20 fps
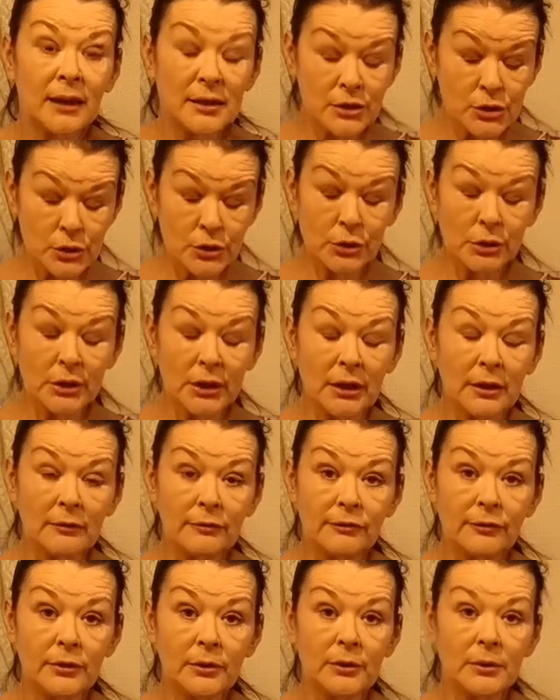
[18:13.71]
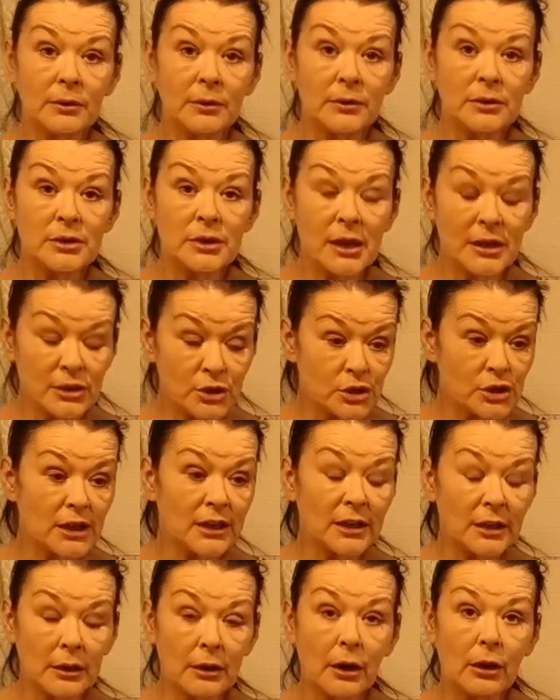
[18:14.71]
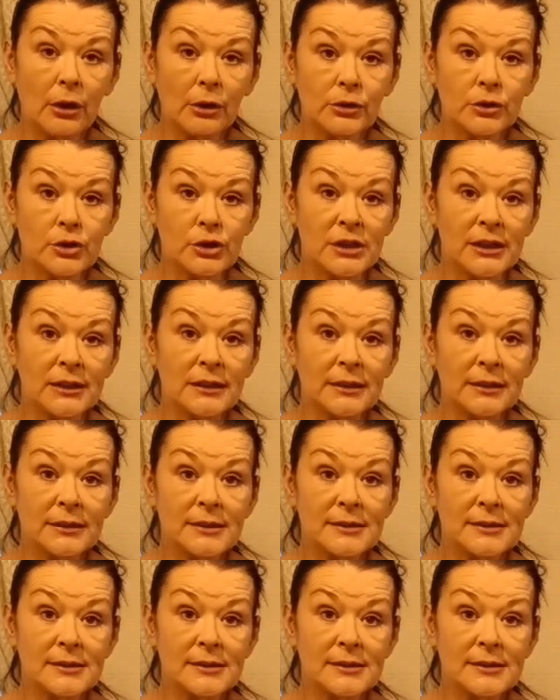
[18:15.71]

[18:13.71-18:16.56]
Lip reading: That's cooking food and drinking hot drinks.